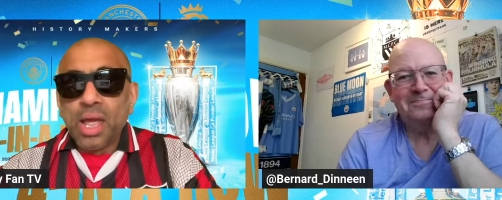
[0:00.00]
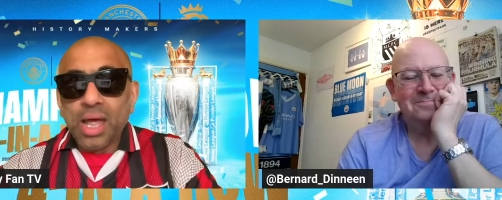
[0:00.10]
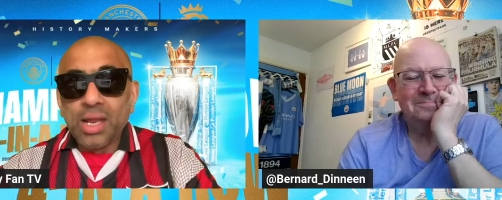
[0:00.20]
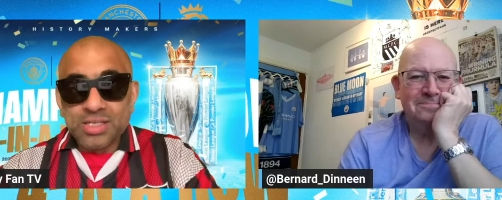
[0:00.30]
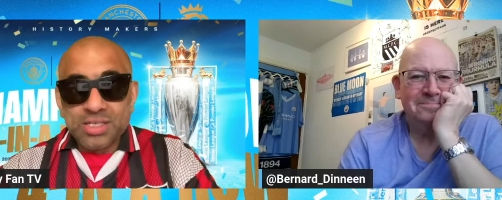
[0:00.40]

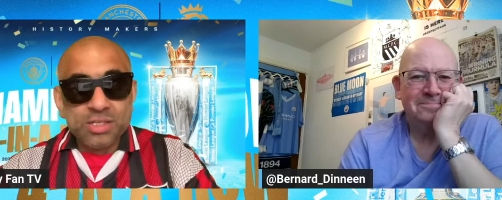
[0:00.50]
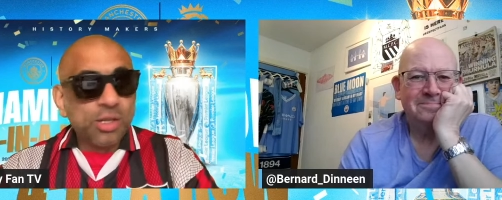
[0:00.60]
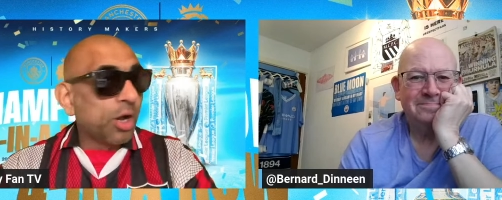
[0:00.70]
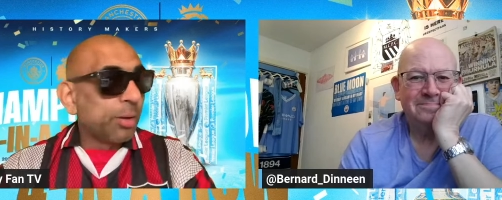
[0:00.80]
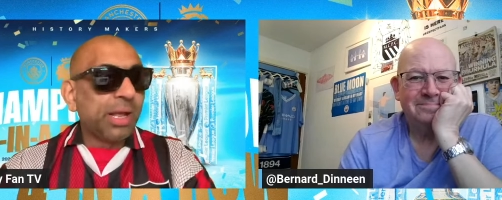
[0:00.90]
Speaker 1: And it's
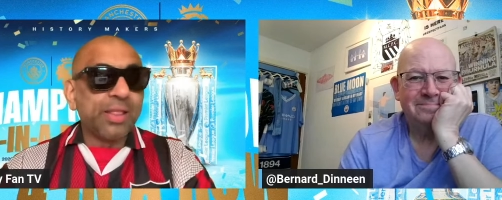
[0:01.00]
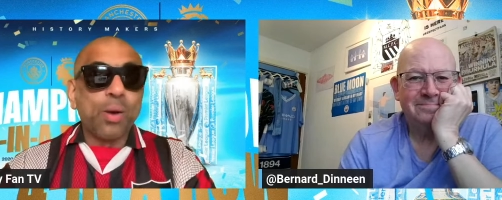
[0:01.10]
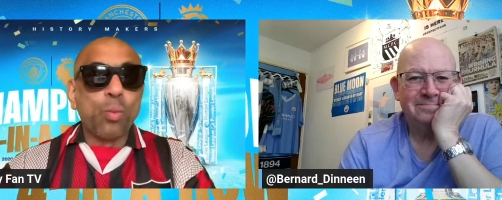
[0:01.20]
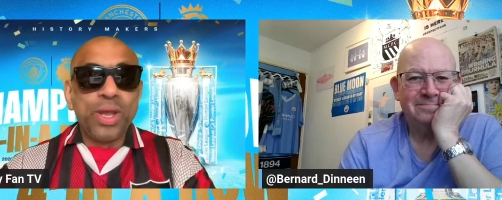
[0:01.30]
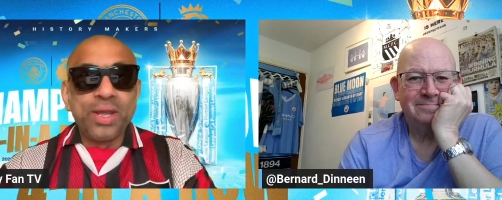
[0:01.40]
not going to be like
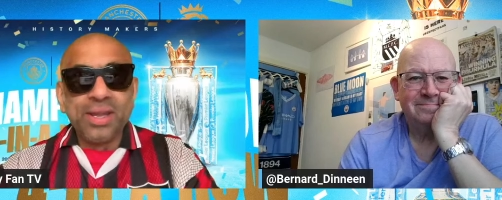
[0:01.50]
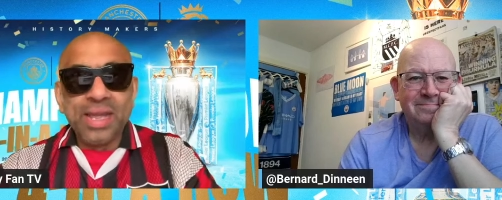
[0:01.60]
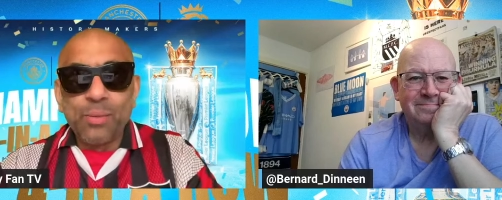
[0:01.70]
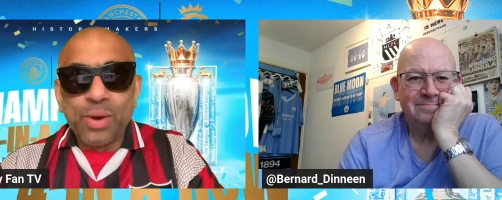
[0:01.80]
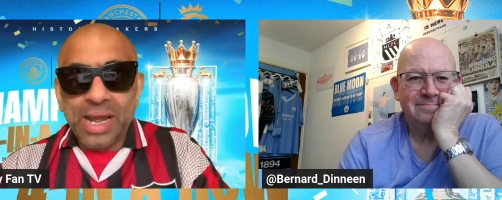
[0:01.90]
that Wigan
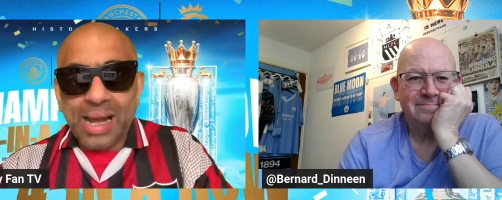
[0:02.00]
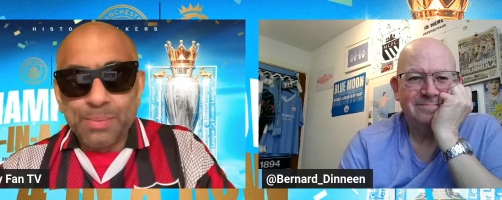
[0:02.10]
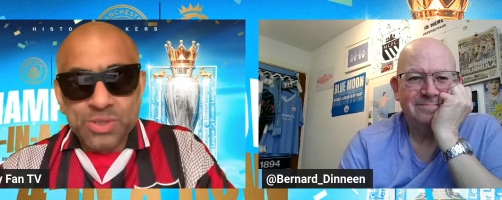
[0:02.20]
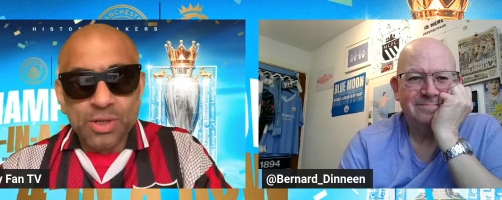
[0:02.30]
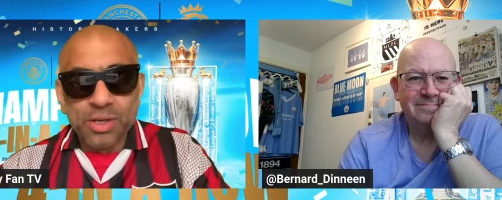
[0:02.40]
game where it
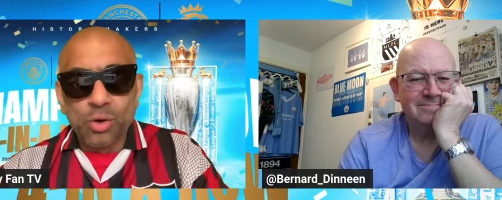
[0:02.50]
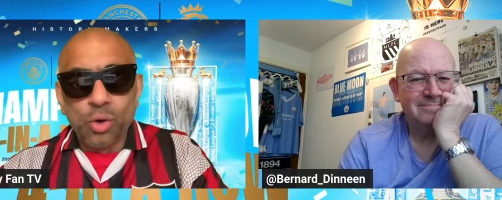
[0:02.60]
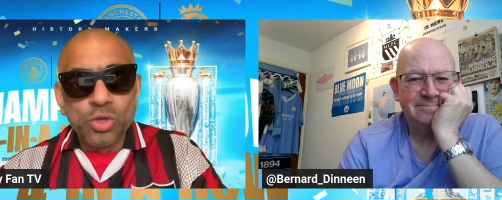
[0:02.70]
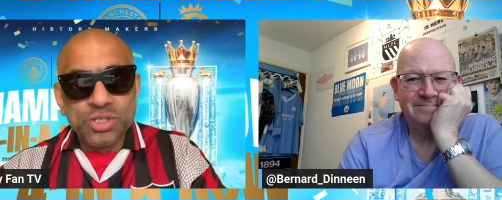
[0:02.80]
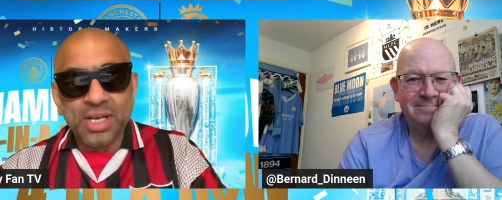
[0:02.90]
absolutely
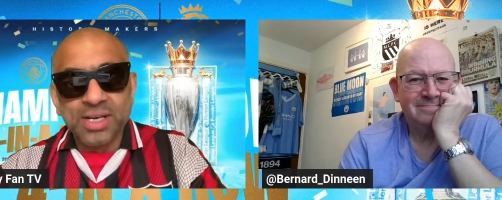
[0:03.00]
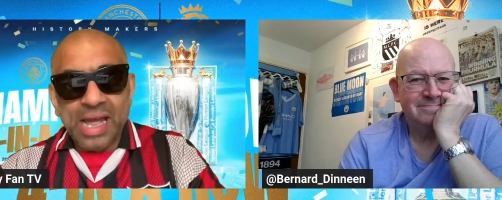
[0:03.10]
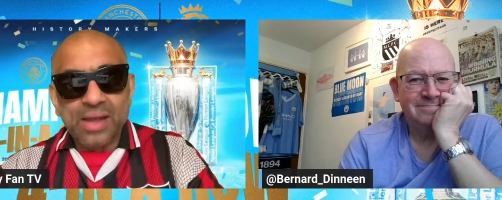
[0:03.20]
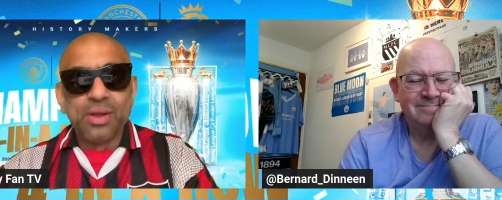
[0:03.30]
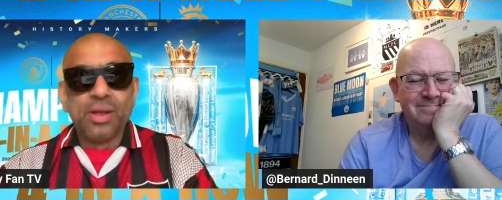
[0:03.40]
hosed it
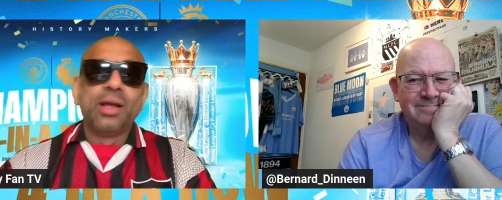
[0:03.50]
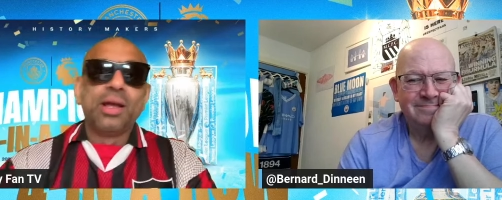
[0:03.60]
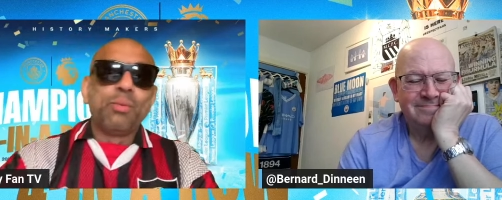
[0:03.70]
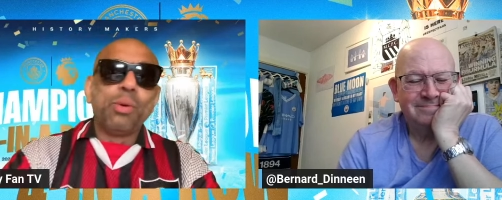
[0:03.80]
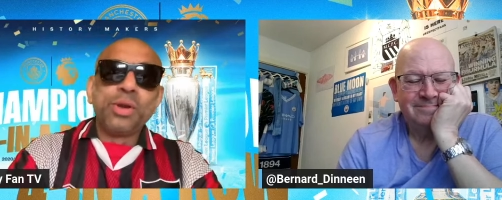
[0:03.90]
down
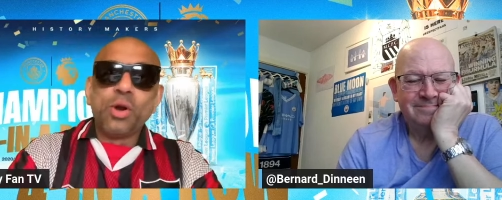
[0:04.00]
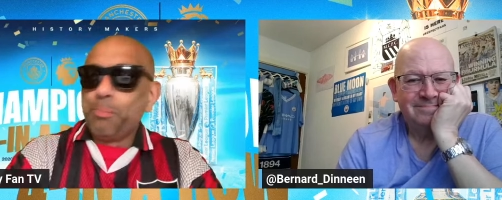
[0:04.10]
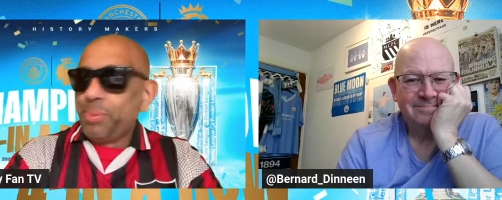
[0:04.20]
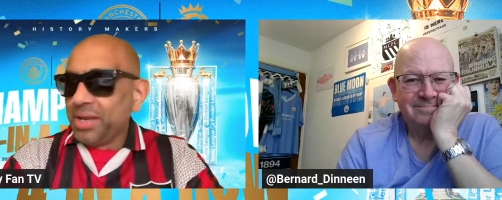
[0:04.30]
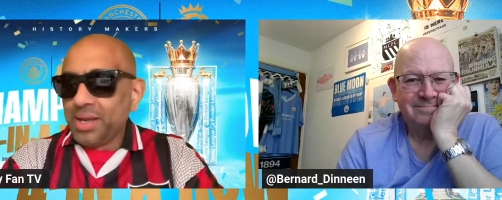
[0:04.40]
when we got
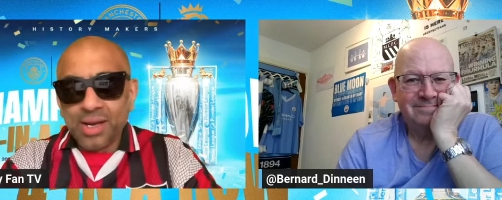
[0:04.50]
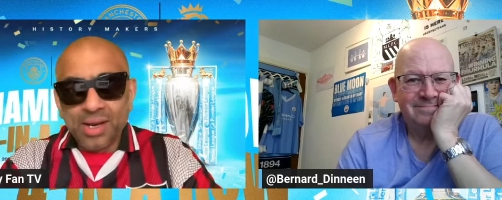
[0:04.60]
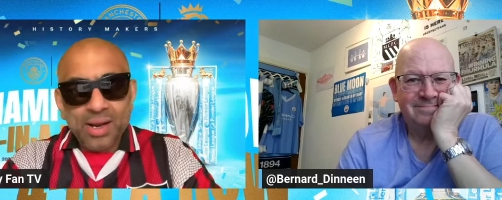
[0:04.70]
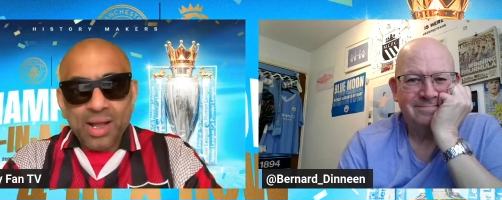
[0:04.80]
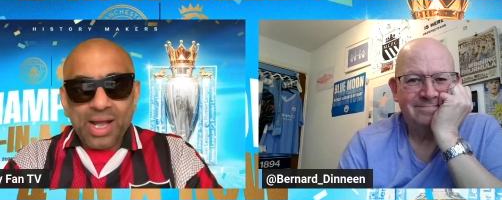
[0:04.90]
beat. And
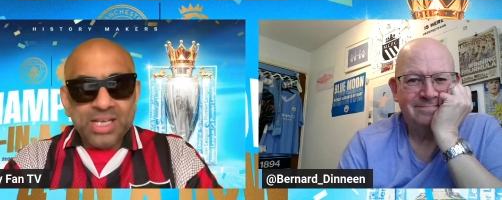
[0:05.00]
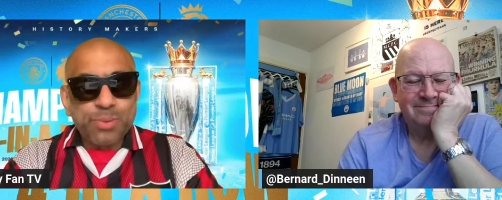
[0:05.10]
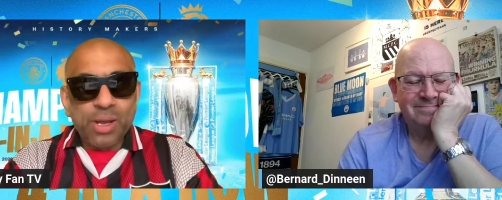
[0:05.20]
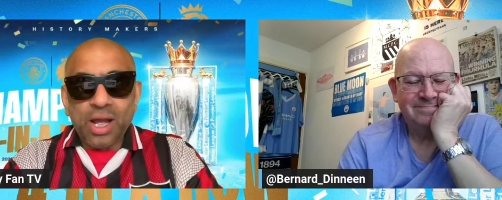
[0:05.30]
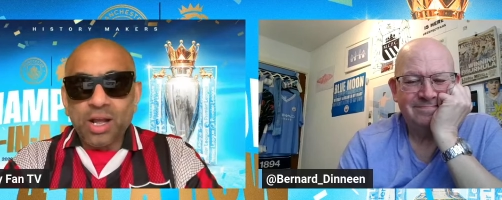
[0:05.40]

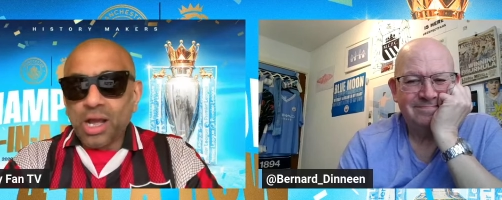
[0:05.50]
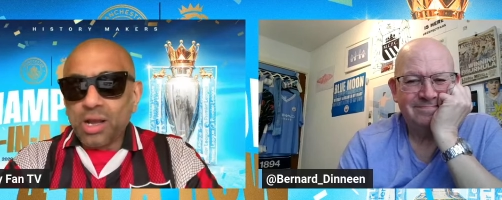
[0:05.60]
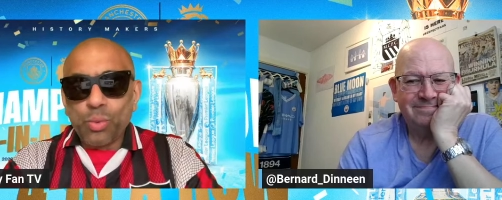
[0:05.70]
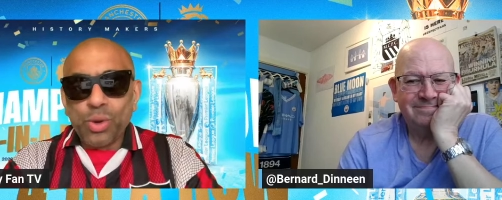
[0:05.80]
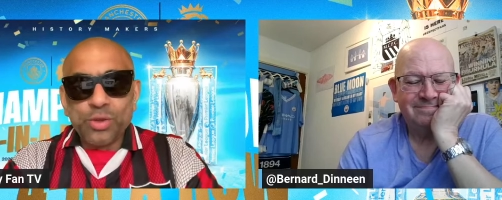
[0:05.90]
I
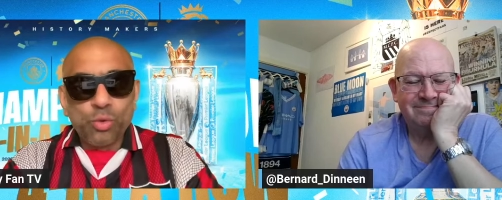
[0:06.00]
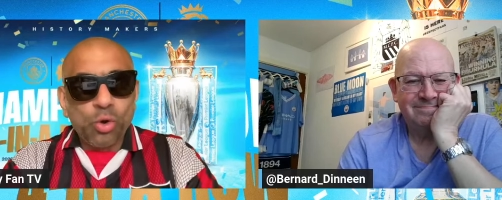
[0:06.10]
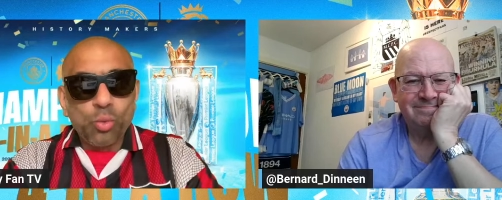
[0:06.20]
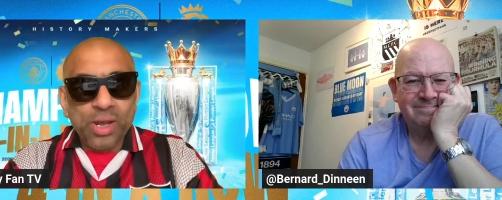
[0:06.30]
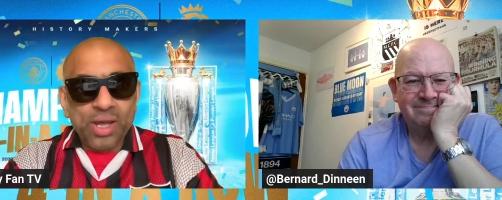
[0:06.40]
went the
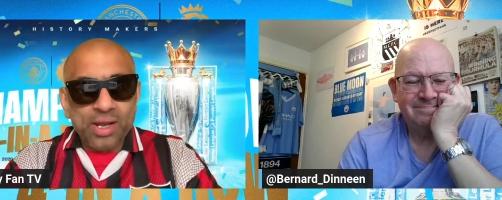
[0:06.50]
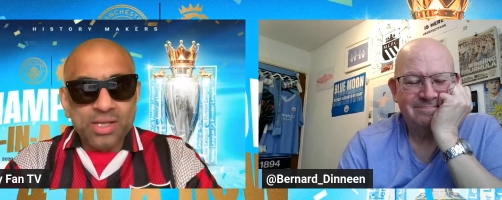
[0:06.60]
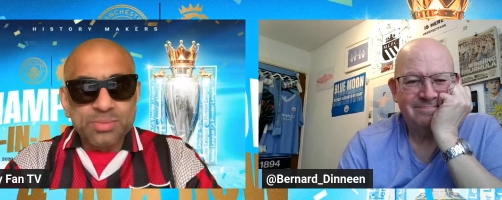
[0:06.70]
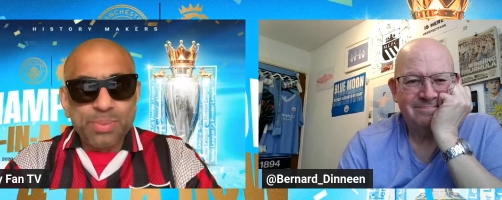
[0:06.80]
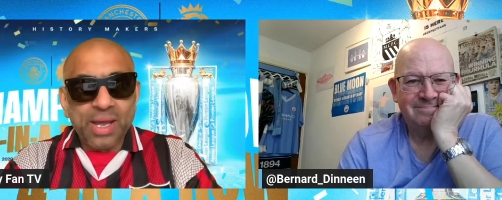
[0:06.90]
wrong way and I
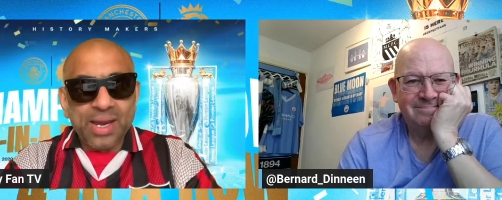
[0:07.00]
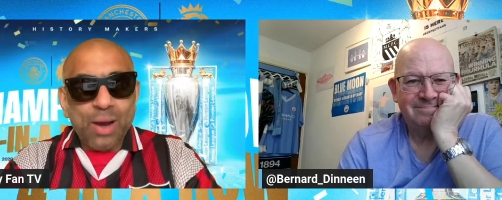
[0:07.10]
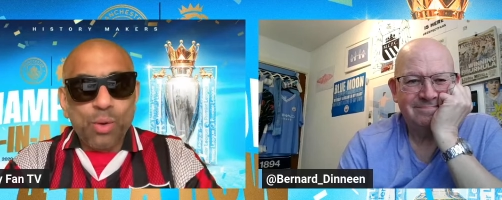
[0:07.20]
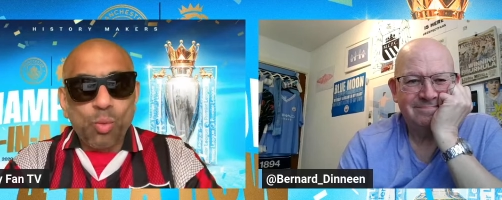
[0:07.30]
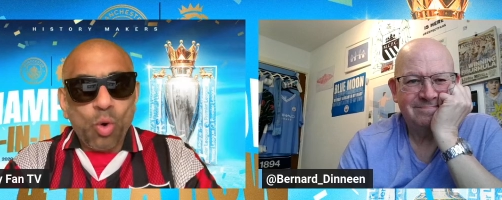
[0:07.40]
spent an
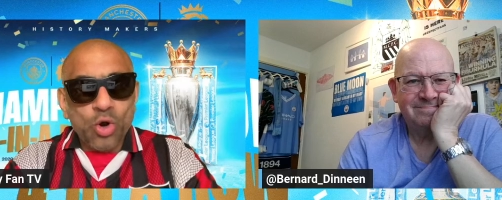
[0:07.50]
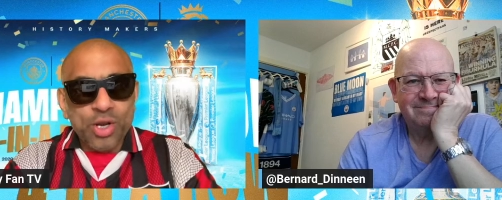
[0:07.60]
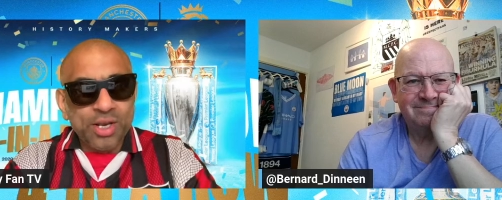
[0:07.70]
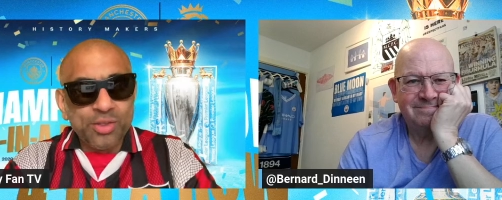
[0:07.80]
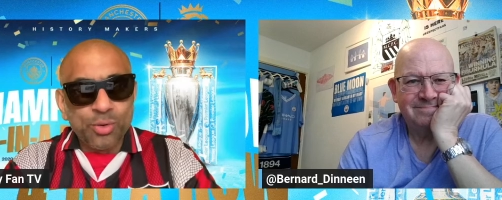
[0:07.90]
hour
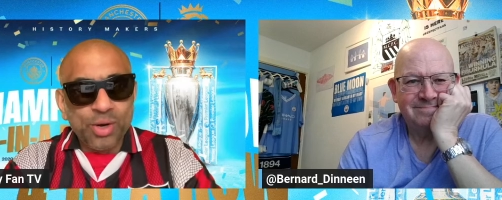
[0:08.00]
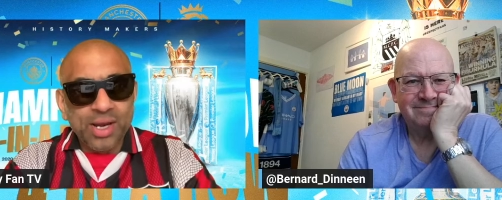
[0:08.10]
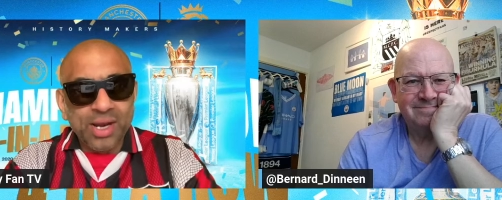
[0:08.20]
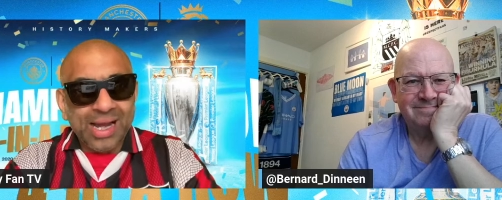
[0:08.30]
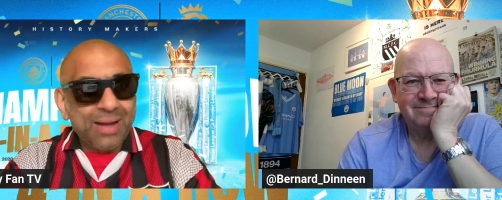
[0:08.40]
walking in the
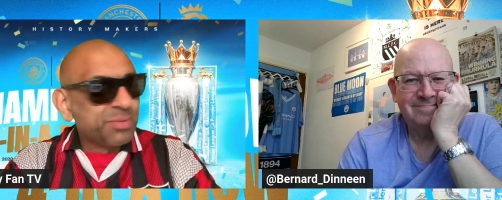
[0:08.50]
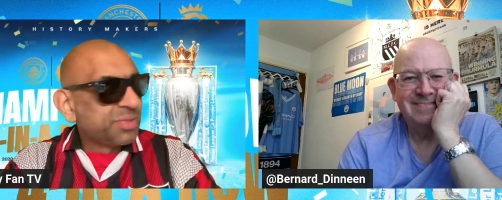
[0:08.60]
rain. I was